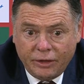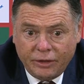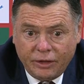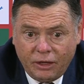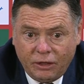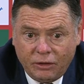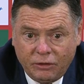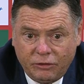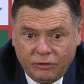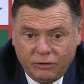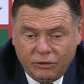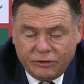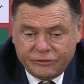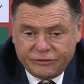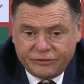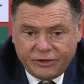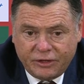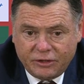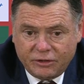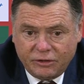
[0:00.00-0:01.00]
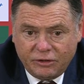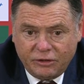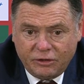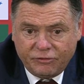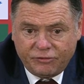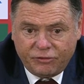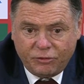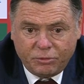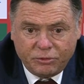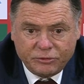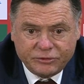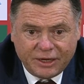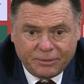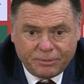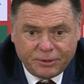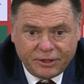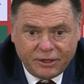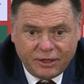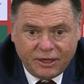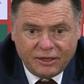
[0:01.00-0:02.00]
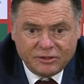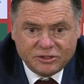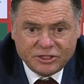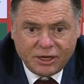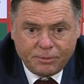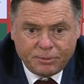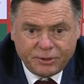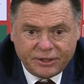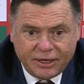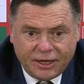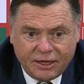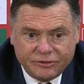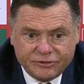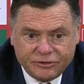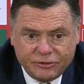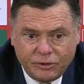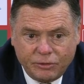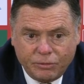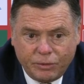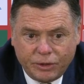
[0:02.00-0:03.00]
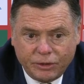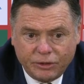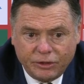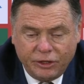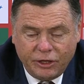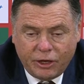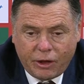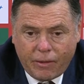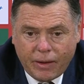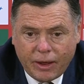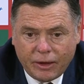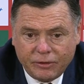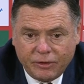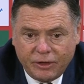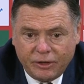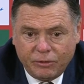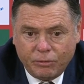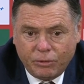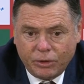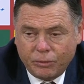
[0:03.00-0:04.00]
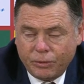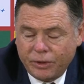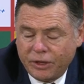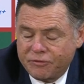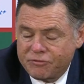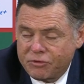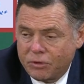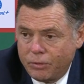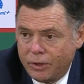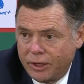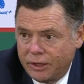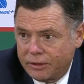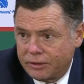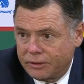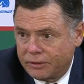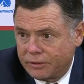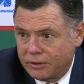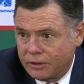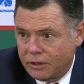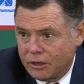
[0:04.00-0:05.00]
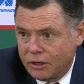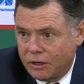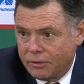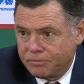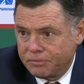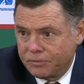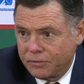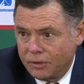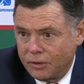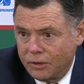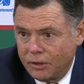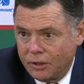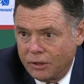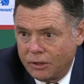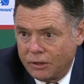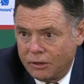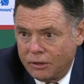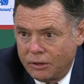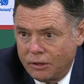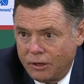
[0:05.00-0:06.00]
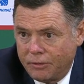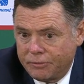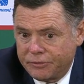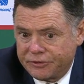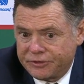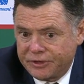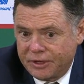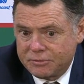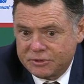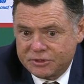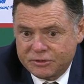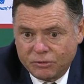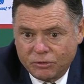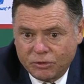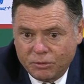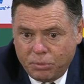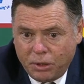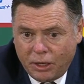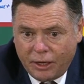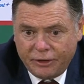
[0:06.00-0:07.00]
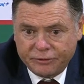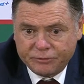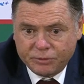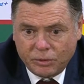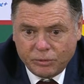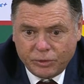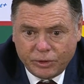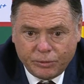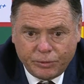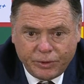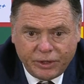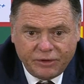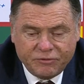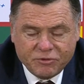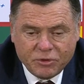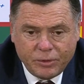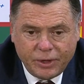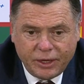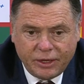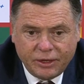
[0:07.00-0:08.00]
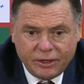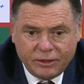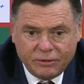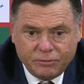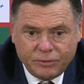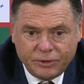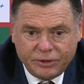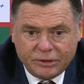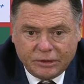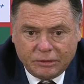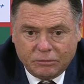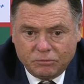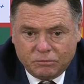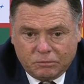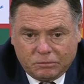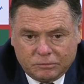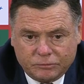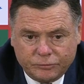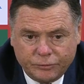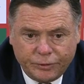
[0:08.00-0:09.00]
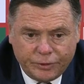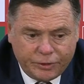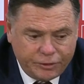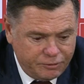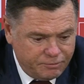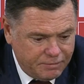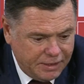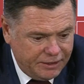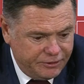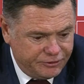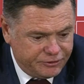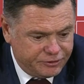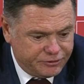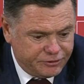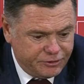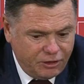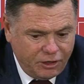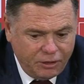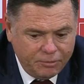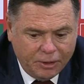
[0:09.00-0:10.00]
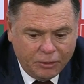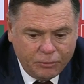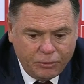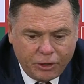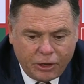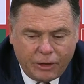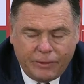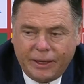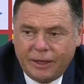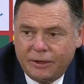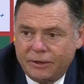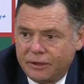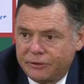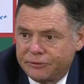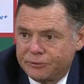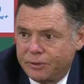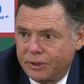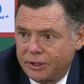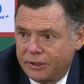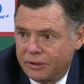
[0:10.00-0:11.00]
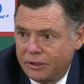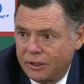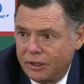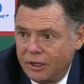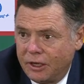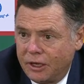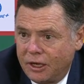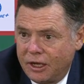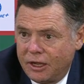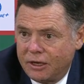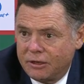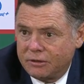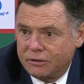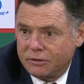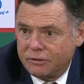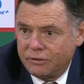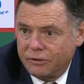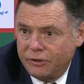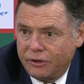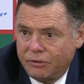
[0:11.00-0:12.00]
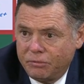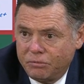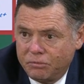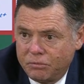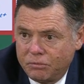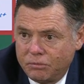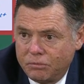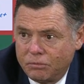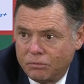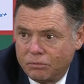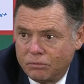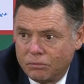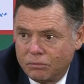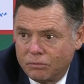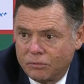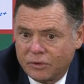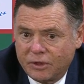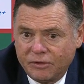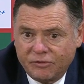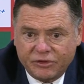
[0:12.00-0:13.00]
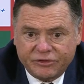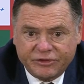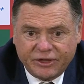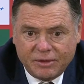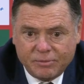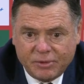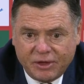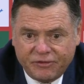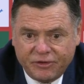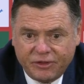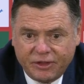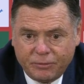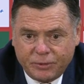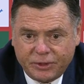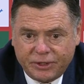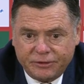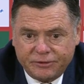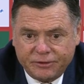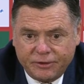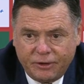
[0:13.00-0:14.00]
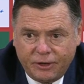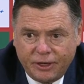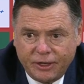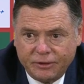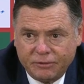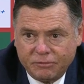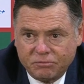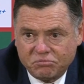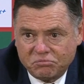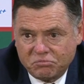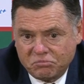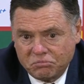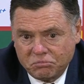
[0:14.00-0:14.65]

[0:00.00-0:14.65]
Yeah, as I said, you know, football's up and has your up and downs, and you go out and you want to win every week. You know, I'm the same as all the players. We want to win every week, and we couldn't manage it tonight, but we'll go out next week and, you know, give the same effort that we did tonight, and